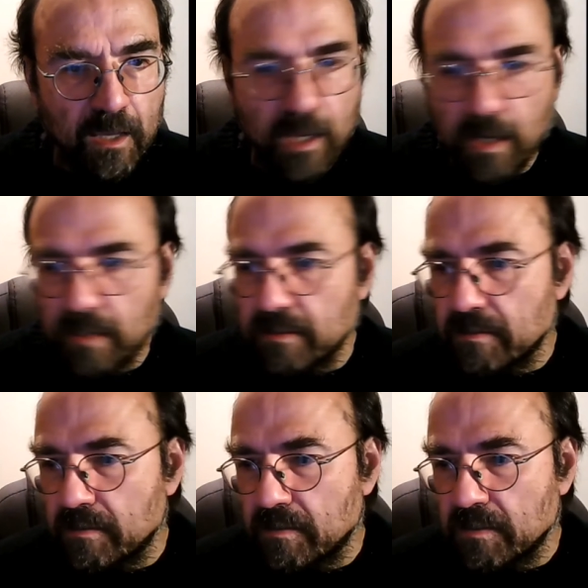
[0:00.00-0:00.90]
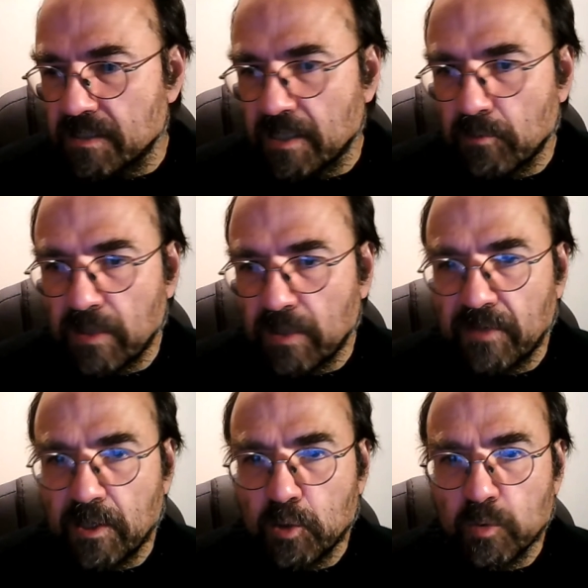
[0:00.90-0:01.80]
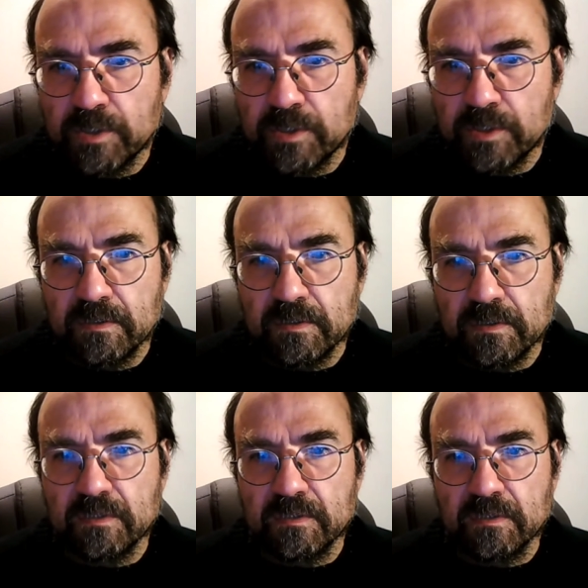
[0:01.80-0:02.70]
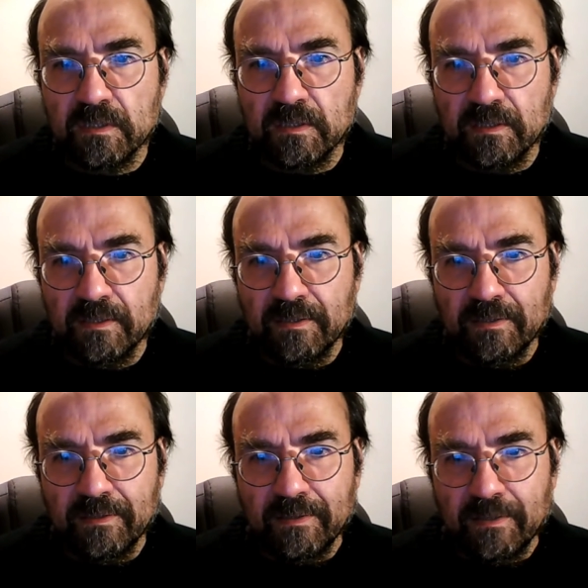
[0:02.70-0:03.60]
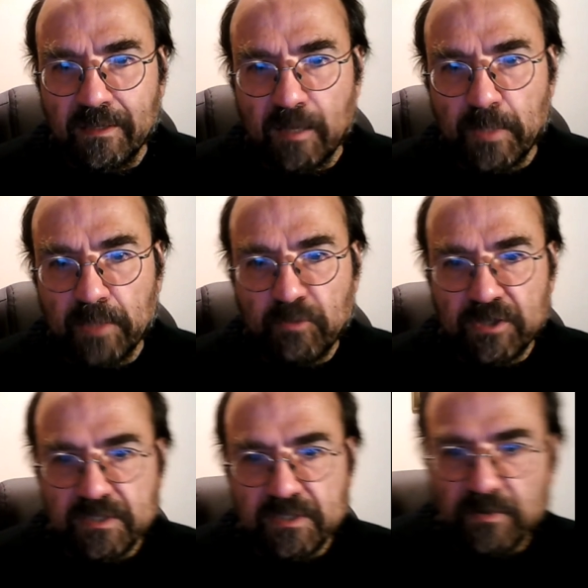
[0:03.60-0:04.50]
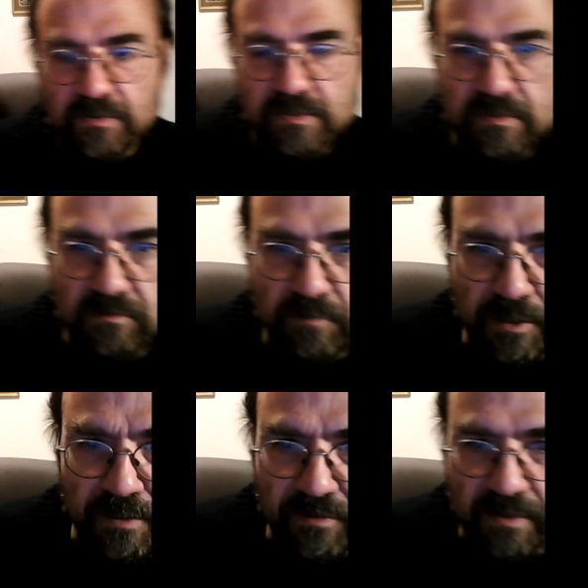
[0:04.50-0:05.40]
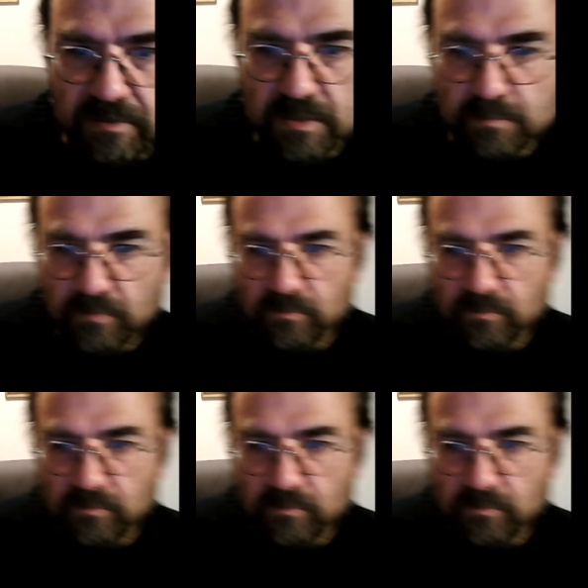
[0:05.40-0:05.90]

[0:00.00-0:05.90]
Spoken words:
there. Does anyone have any questions about the practice focus or about anything else?